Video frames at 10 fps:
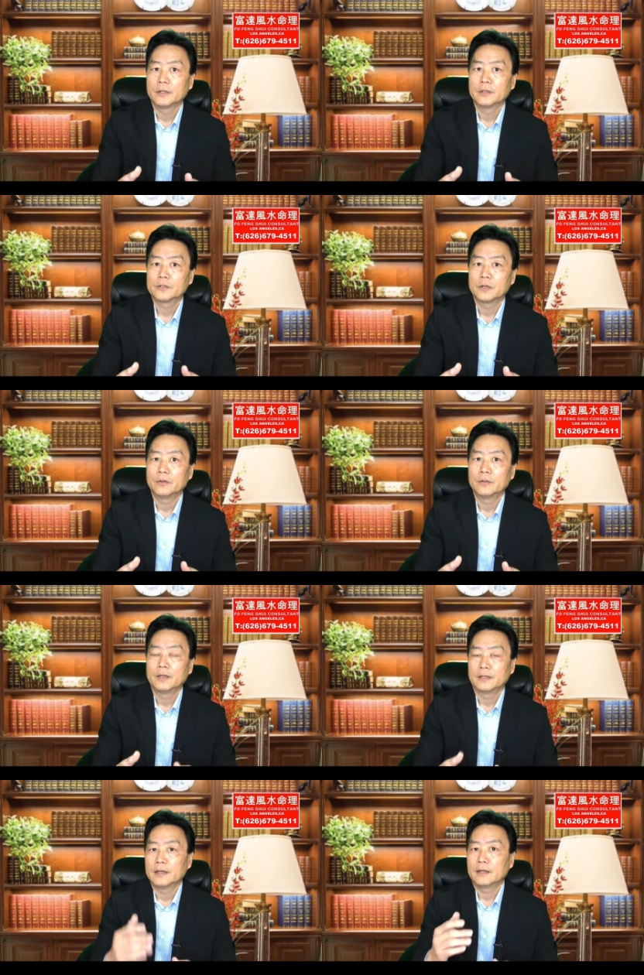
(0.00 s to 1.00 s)
So
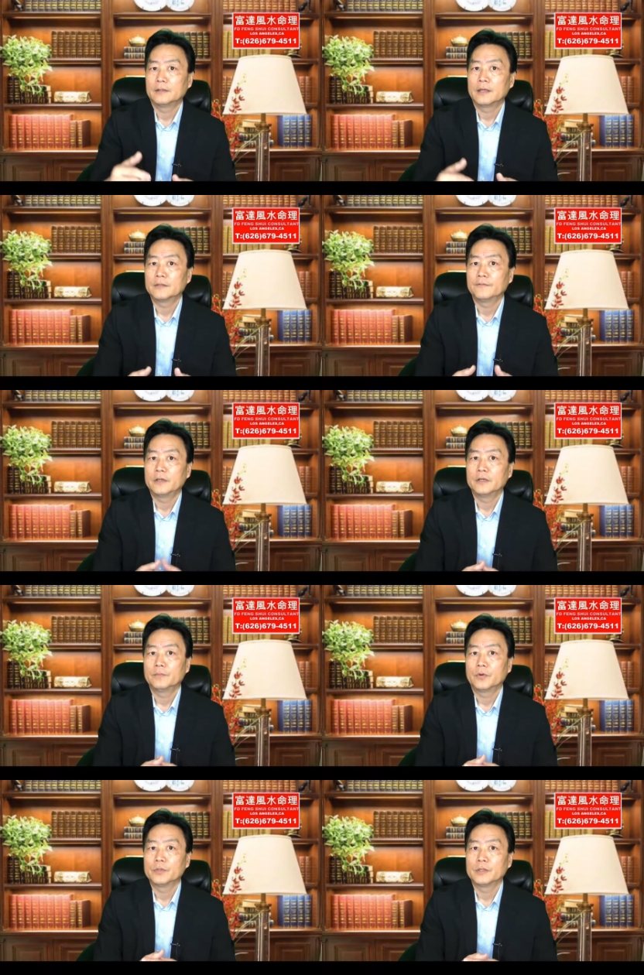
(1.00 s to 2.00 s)
that's very
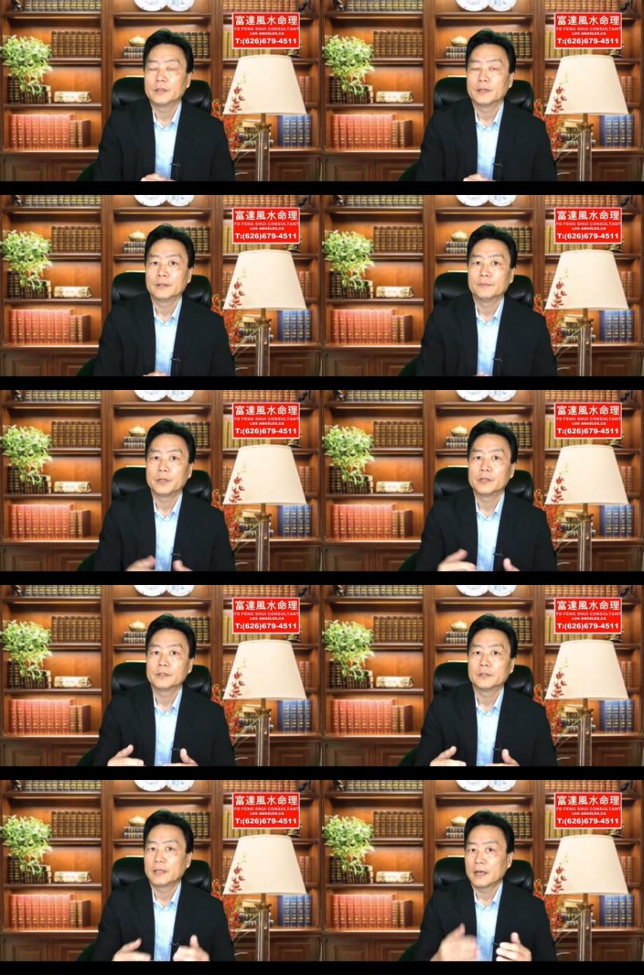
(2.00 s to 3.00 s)
important, because
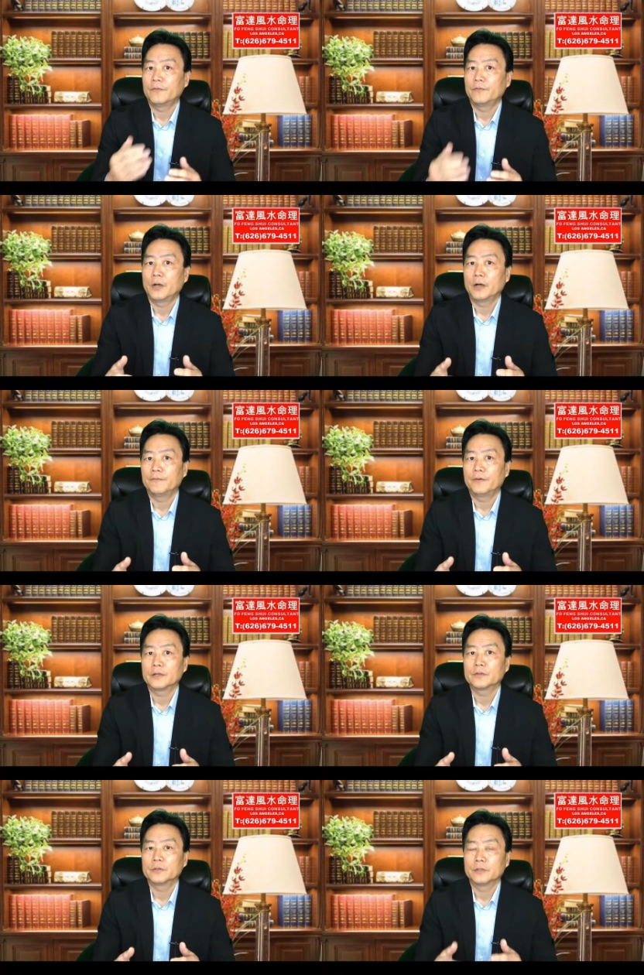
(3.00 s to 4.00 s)
that will affect